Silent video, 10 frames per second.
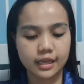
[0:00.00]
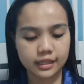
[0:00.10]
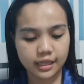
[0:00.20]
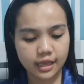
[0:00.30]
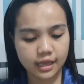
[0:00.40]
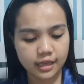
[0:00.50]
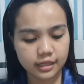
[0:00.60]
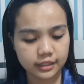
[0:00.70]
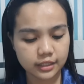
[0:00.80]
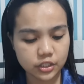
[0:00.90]
And na
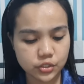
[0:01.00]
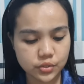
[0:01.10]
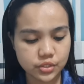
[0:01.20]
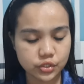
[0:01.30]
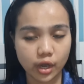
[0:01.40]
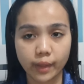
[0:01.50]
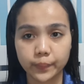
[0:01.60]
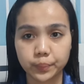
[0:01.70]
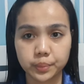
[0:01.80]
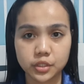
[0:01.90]
Delicious Drop
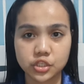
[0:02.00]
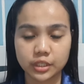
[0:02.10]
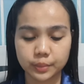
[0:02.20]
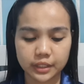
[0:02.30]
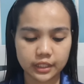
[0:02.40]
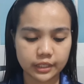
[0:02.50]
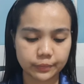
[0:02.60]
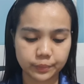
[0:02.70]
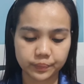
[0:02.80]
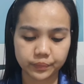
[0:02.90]
Peach and Vanilla
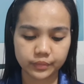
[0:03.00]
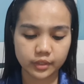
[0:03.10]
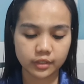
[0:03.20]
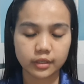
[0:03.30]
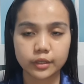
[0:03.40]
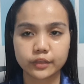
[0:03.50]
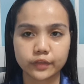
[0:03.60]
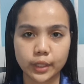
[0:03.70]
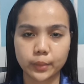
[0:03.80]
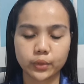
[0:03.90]

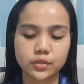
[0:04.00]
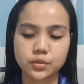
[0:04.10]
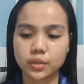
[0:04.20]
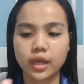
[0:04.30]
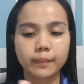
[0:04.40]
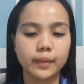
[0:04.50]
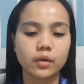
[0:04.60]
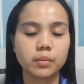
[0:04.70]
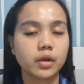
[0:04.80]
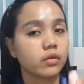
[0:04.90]
Flavor. So, ang
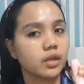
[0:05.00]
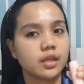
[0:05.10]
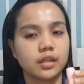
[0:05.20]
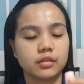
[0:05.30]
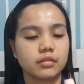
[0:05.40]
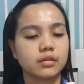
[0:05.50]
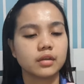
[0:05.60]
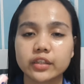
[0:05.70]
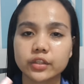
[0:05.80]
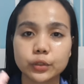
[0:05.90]
bango-bango rin nito.
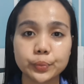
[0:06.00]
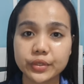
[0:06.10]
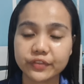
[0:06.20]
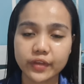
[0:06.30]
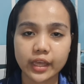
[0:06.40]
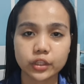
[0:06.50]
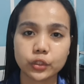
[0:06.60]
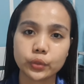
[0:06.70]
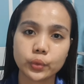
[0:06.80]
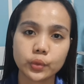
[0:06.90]
To prevent
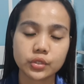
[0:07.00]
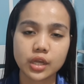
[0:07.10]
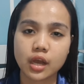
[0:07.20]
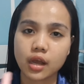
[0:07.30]
yung